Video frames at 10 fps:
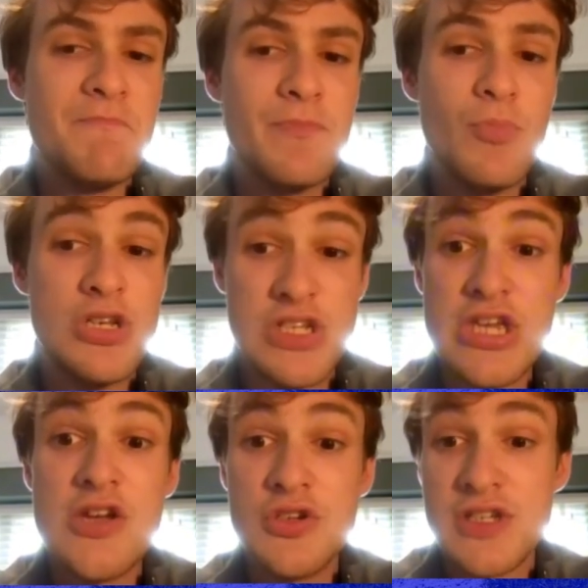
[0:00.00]
which is
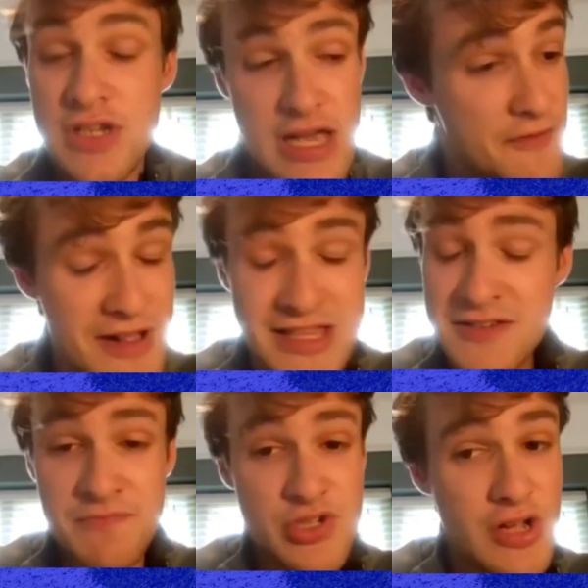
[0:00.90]
huge, because if it's a
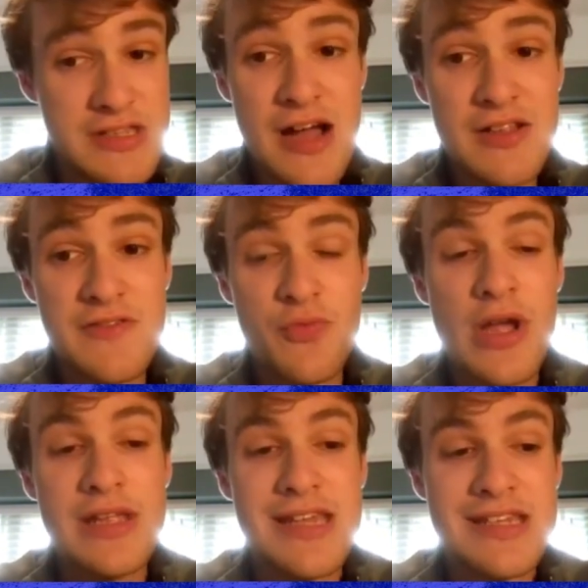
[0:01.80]
shutout of
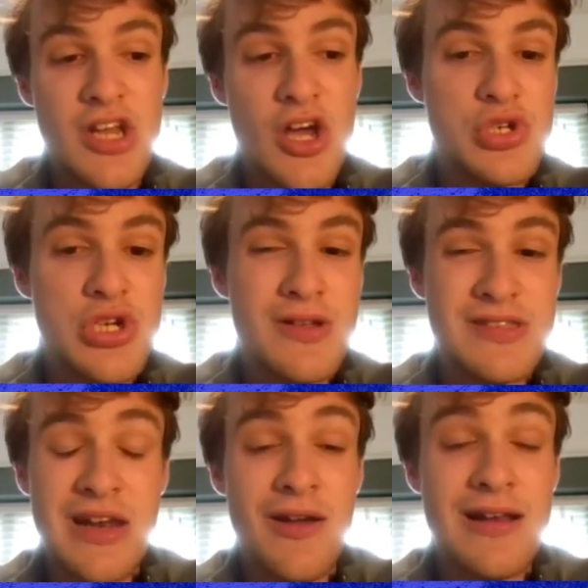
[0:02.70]
wins, there's no chance
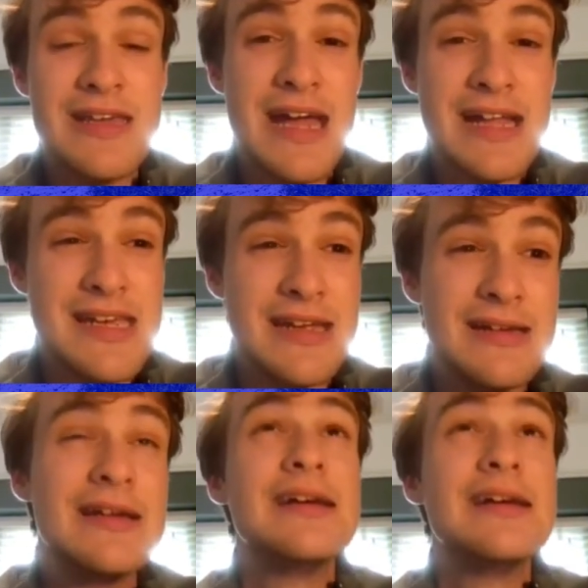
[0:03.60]
they're likely getting